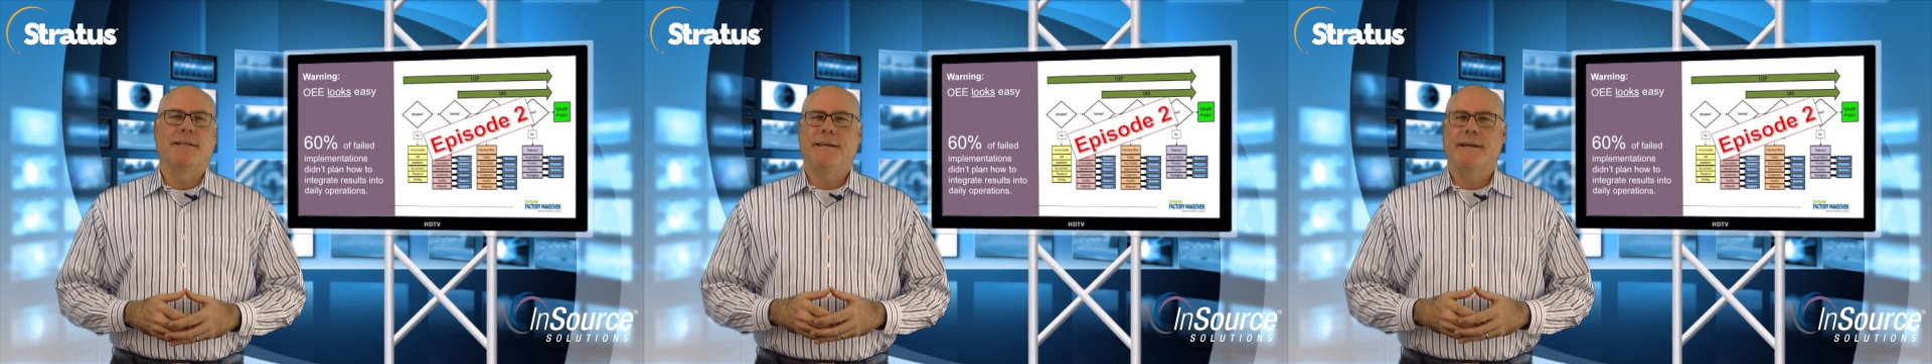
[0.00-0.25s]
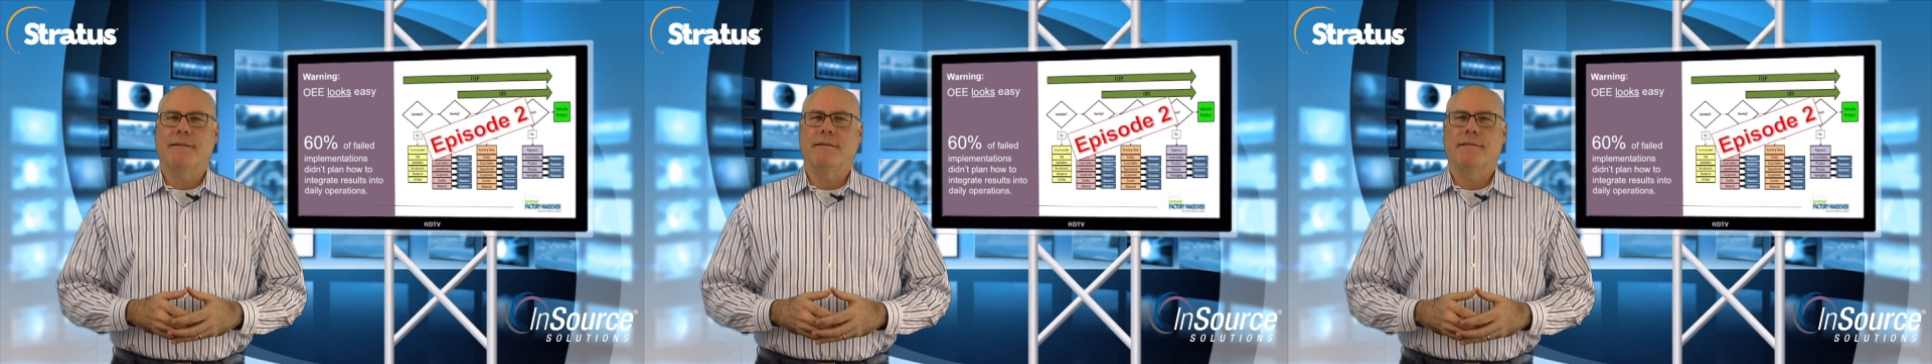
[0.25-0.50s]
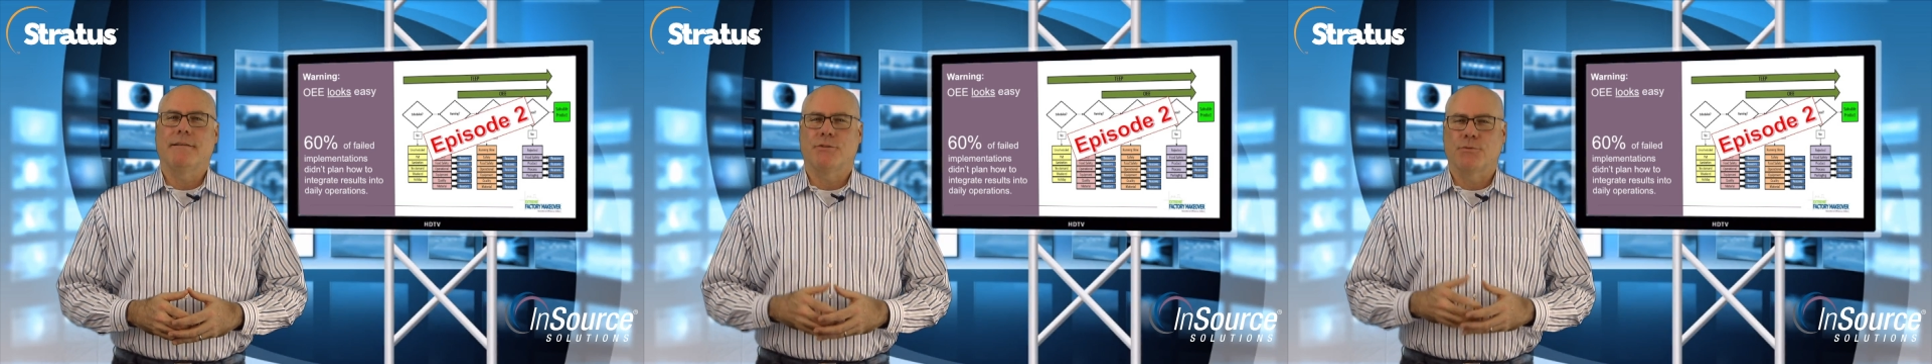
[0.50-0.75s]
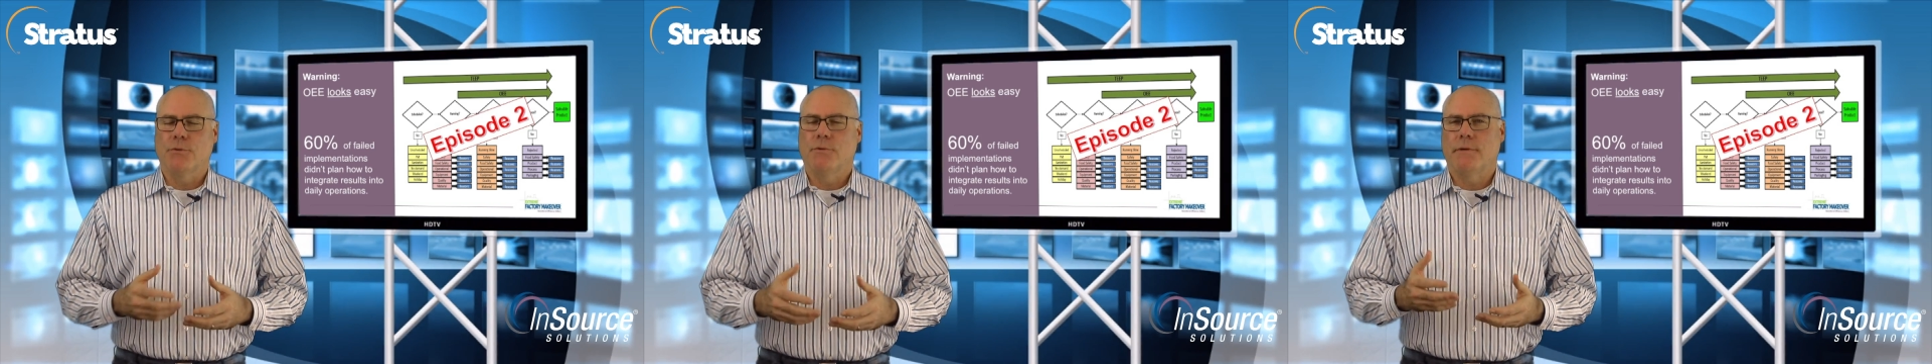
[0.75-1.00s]
and yet
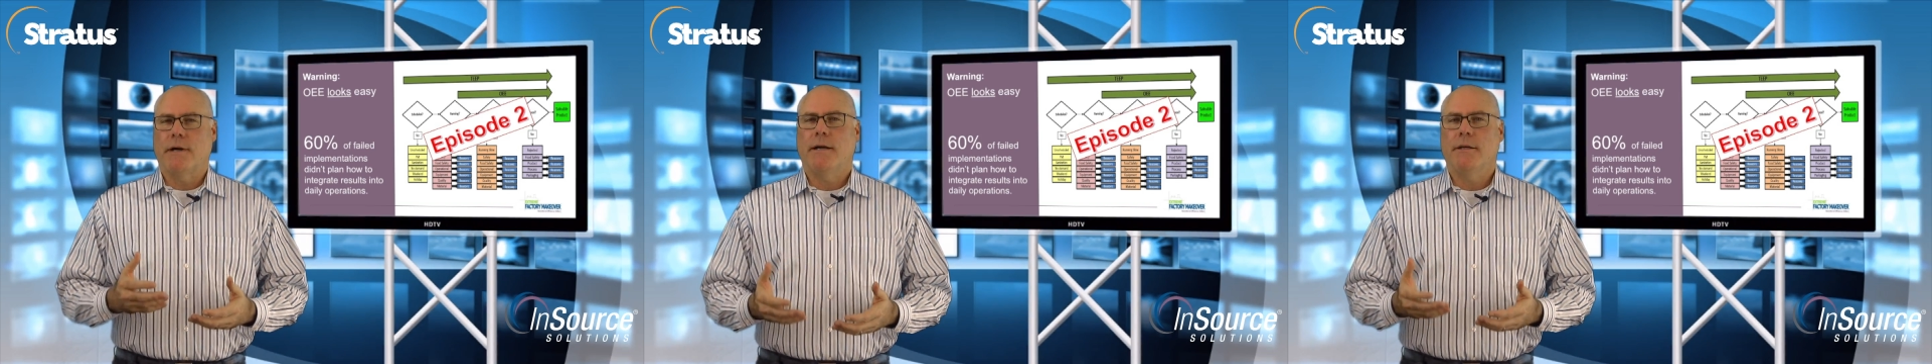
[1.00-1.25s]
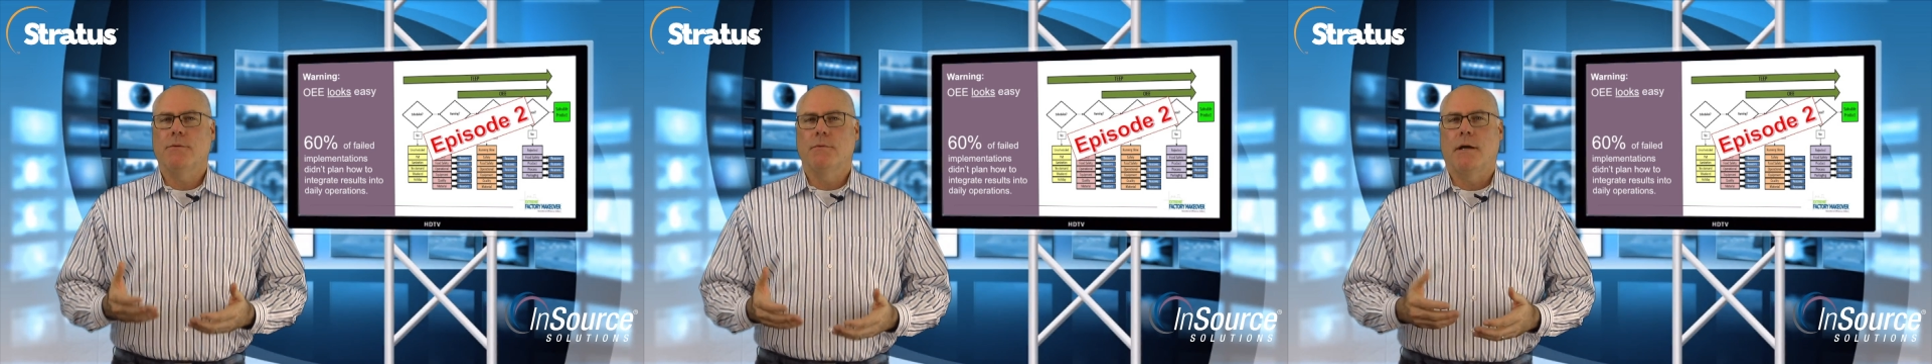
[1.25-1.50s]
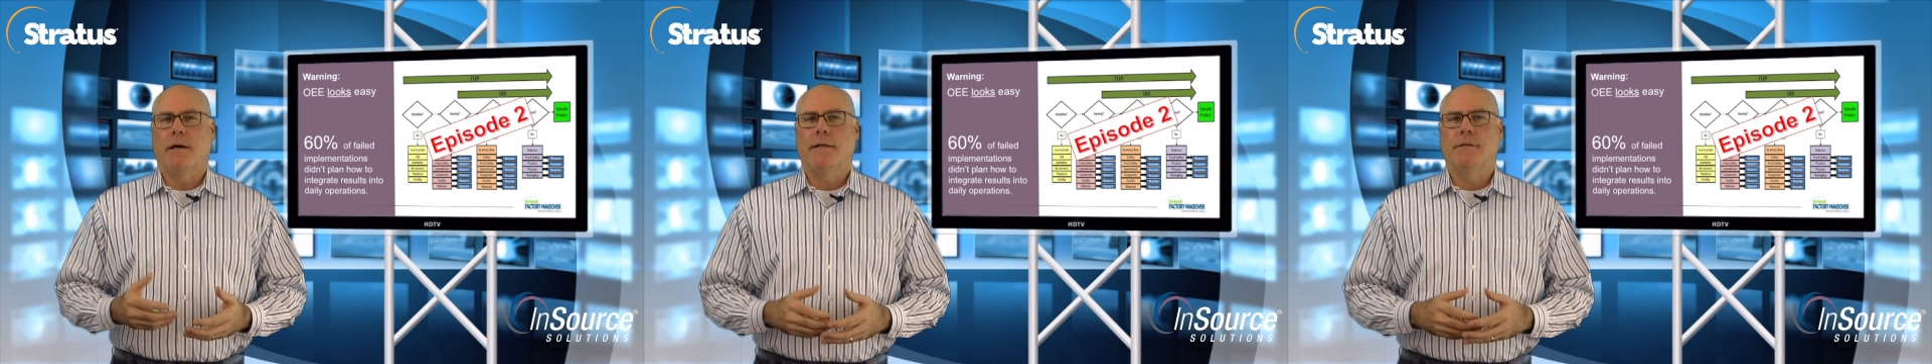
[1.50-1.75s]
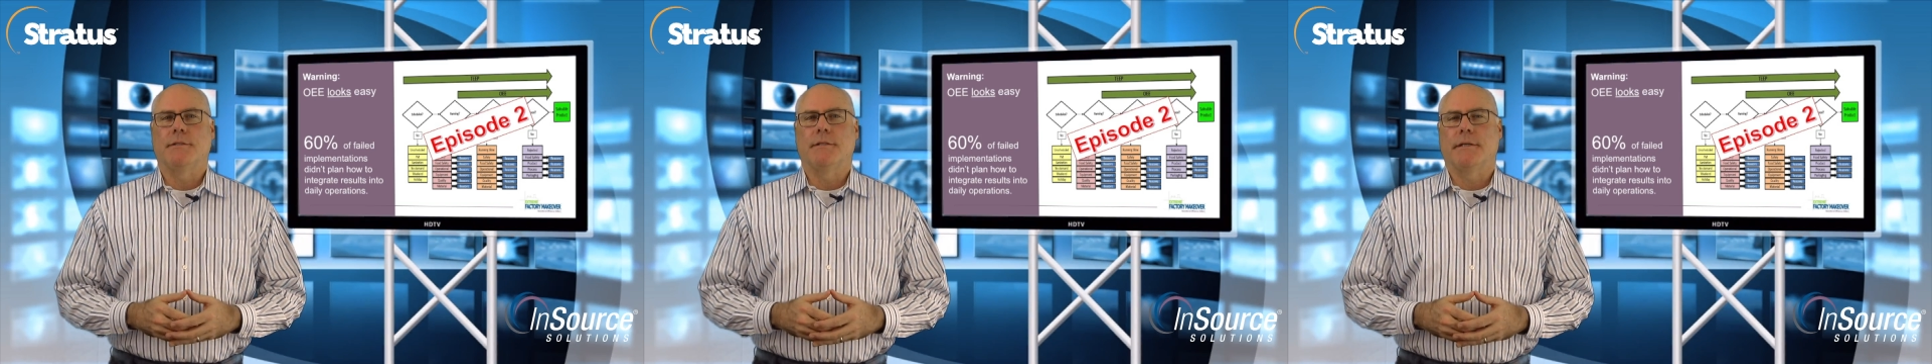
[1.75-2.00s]
its real value
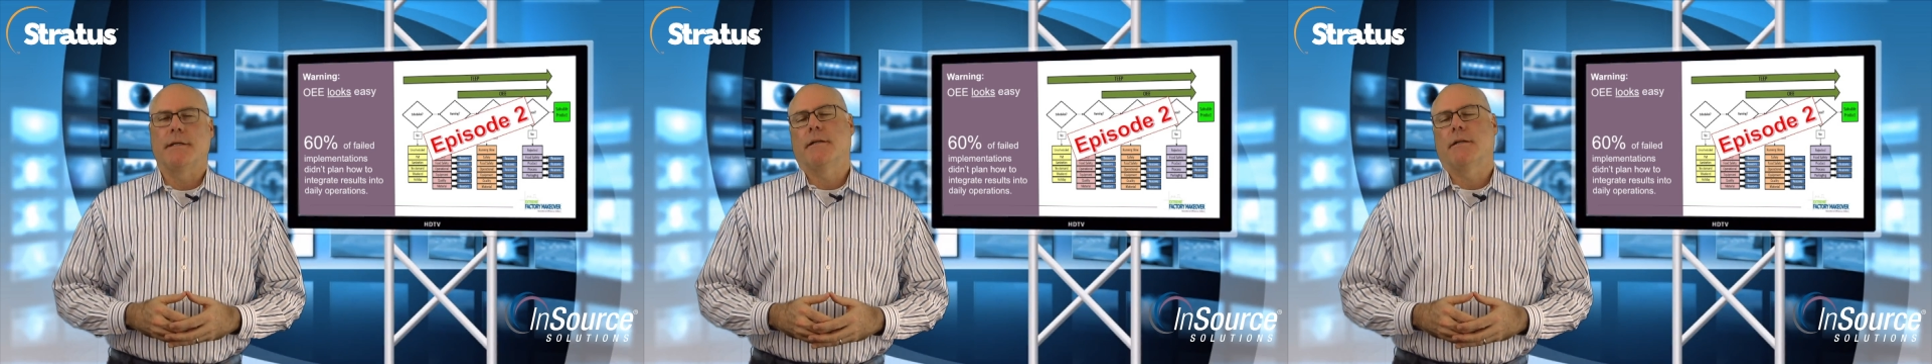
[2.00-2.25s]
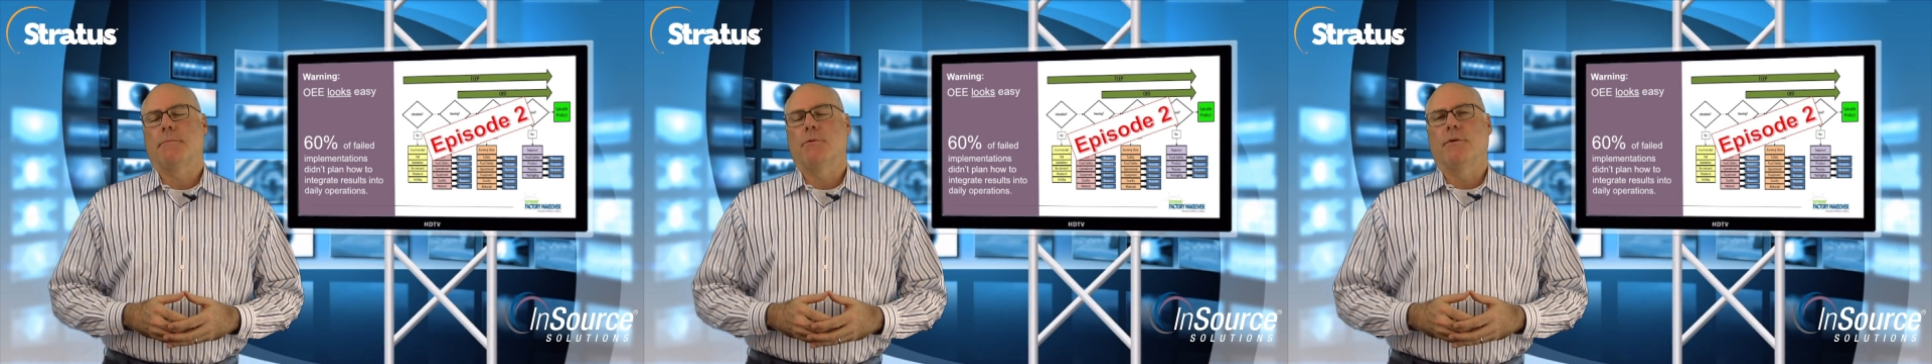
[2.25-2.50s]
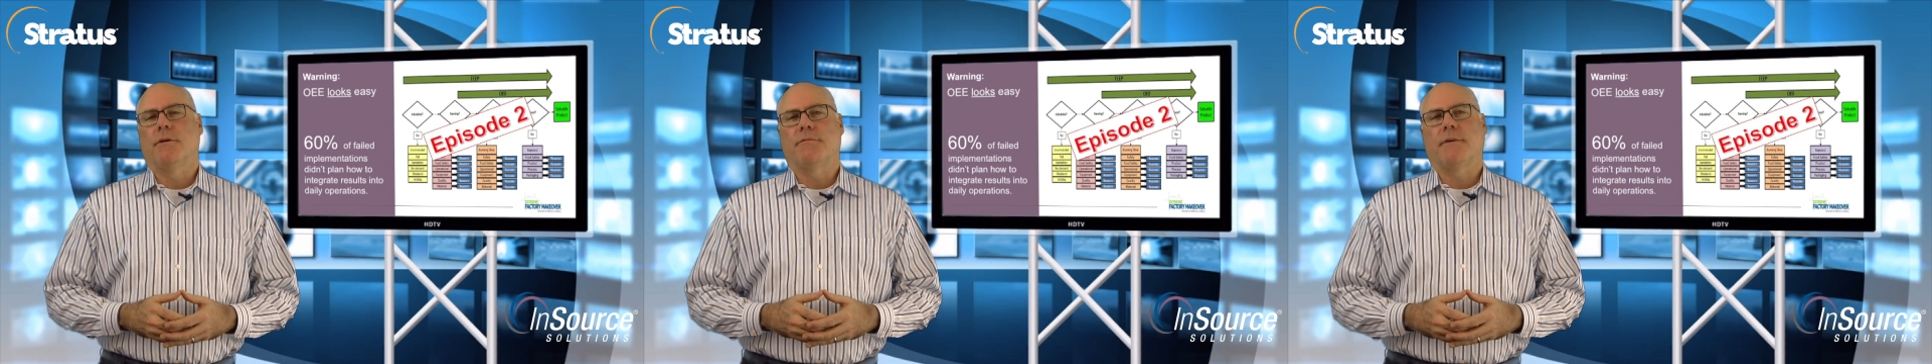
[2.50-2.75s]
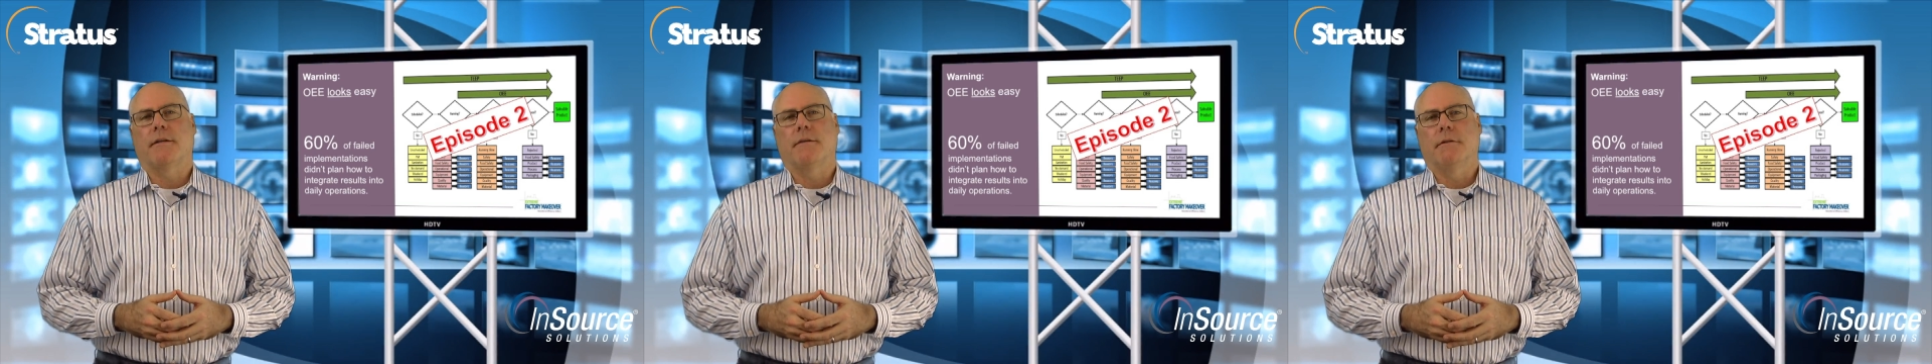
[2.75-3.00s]
lies in getting deployed
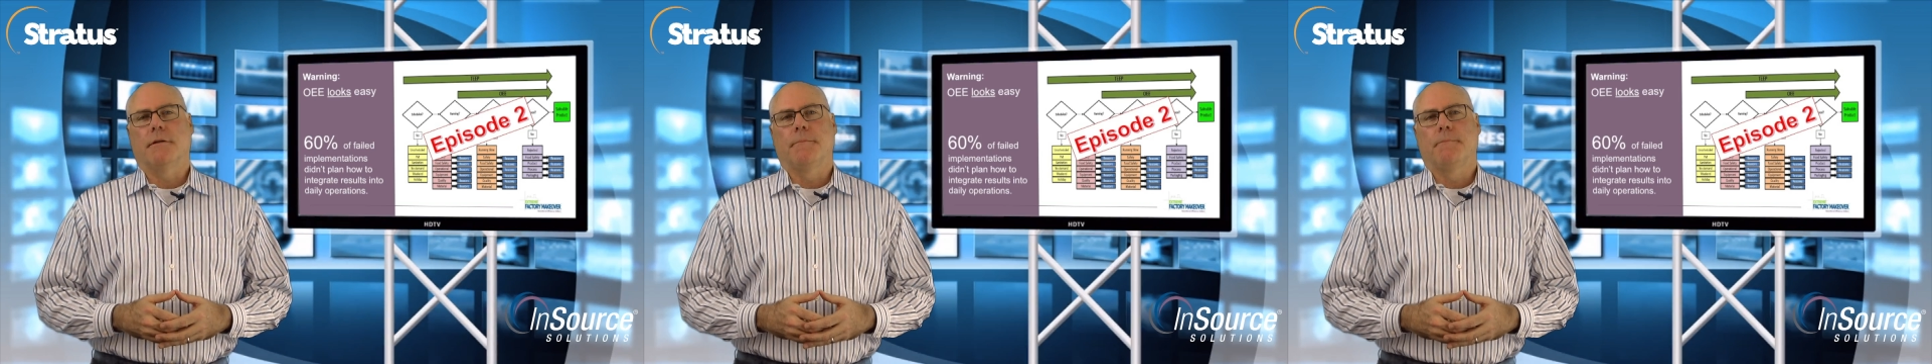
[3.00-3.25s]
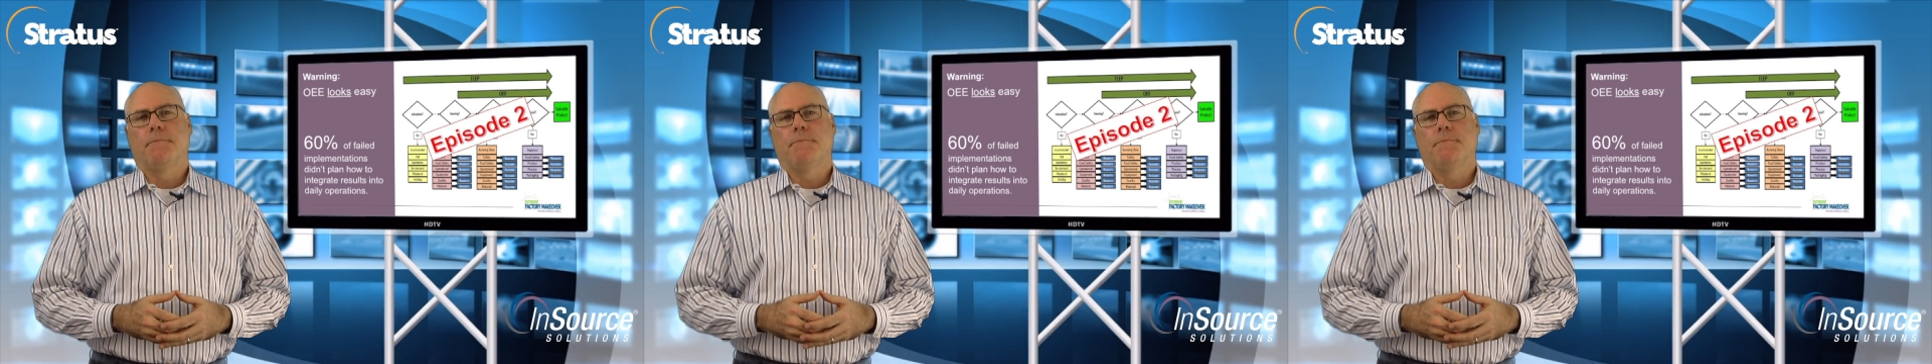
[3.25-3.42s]
effectively.